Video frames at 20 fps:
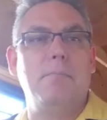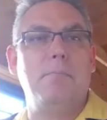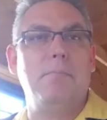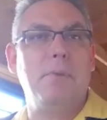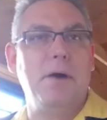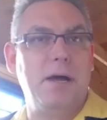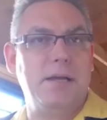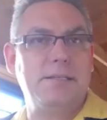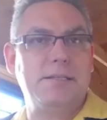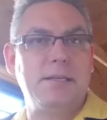
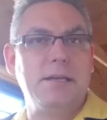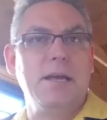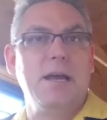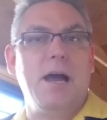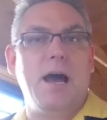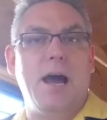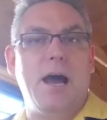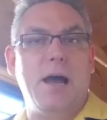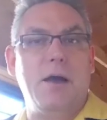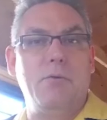but
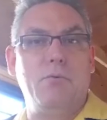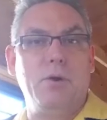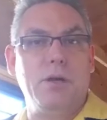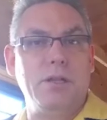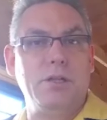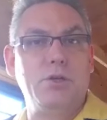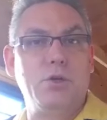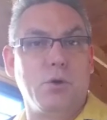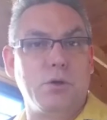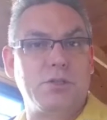I
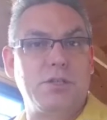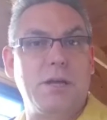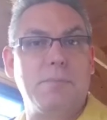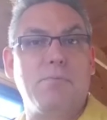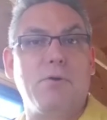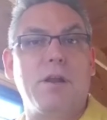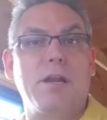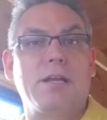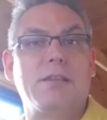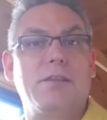will endorse a
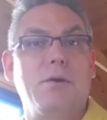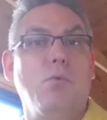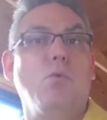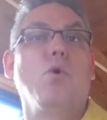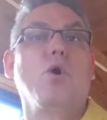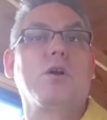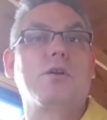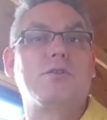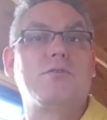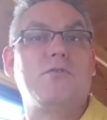product that
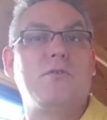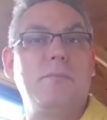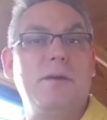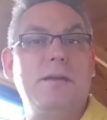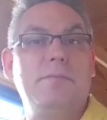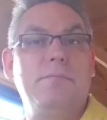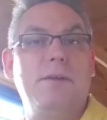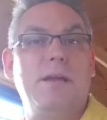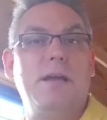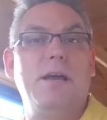works for
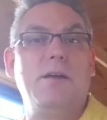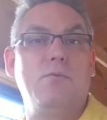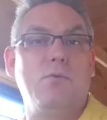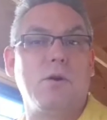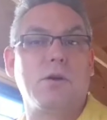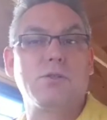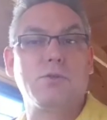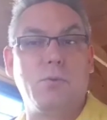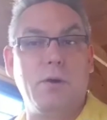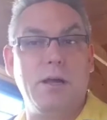me and
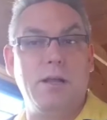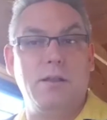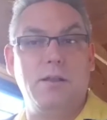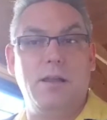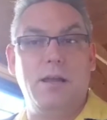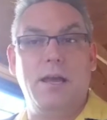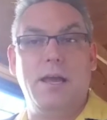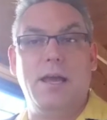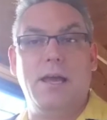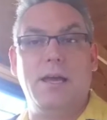works well.
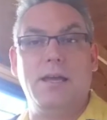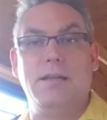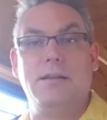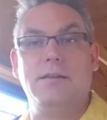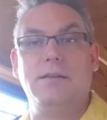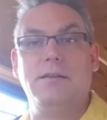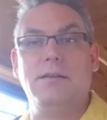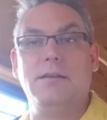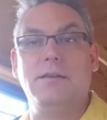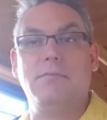
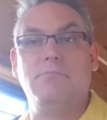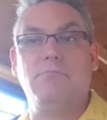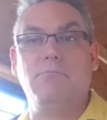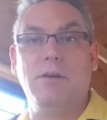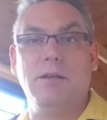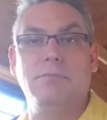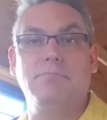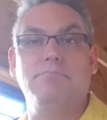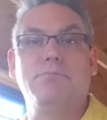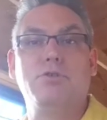And
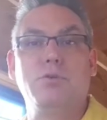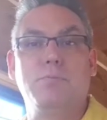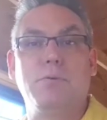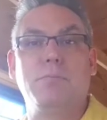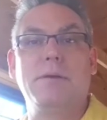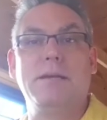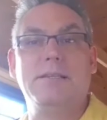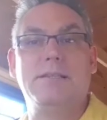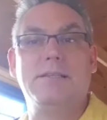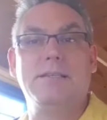well,
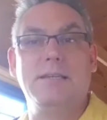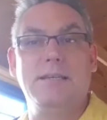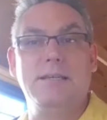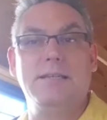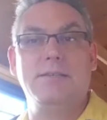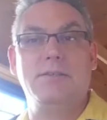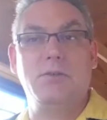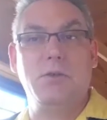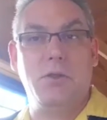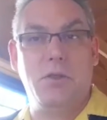SuperBeets
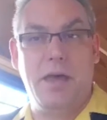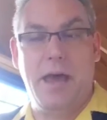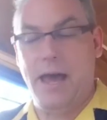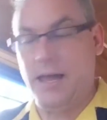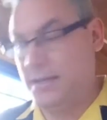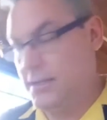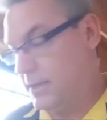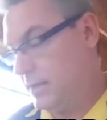is that.